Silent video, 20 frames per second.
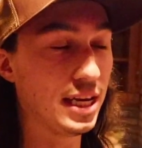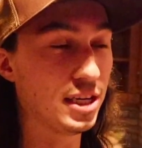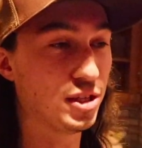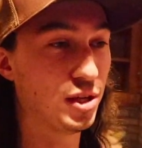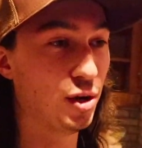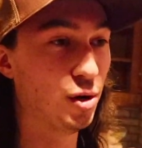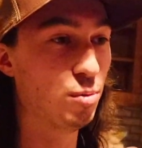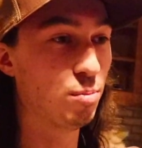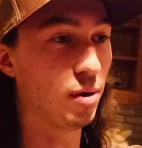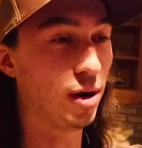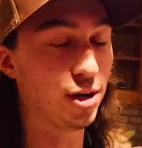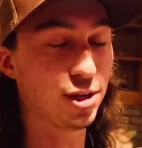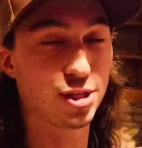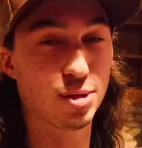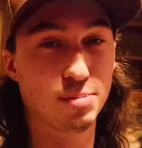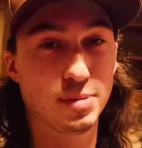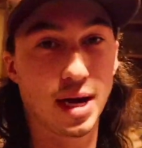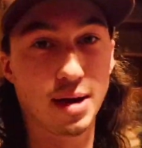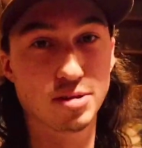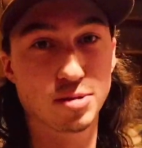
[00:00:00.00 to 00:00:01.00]
too much
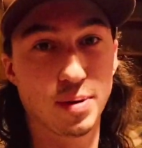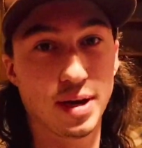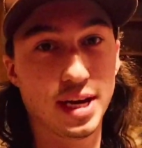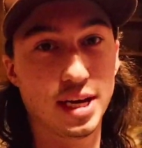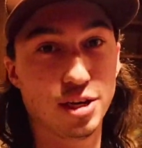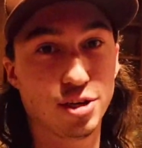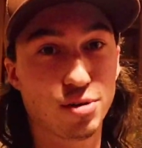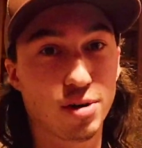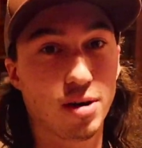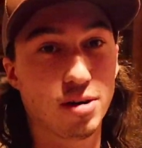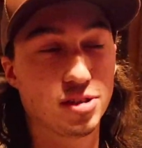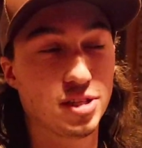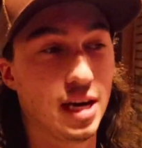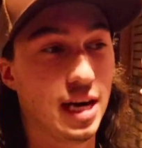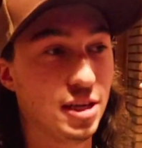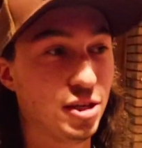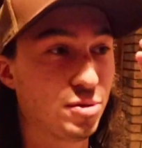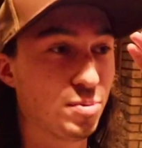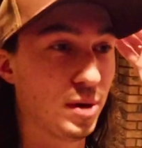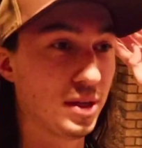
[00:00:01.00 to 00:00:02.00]
sometimes my intros and I
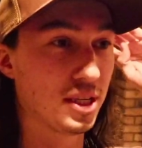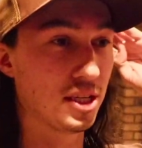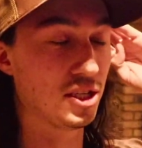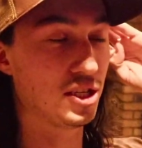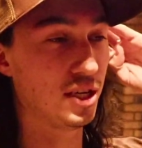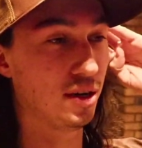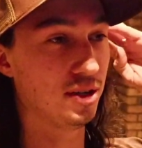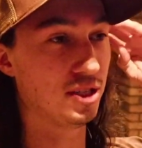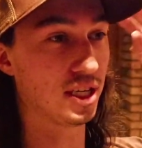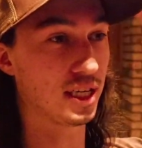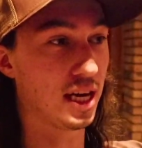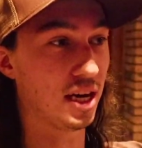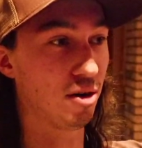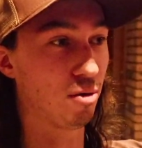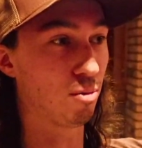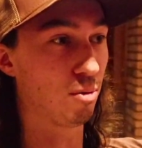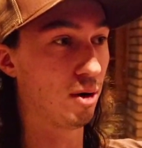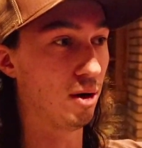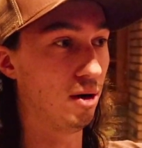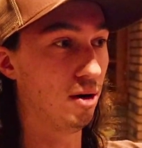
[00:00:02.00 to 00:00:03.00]
just want this series to kind of
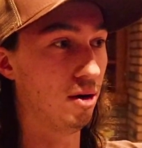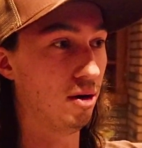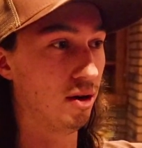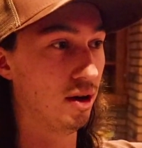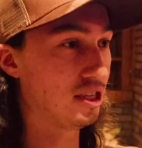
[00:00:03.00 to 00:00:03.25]
roll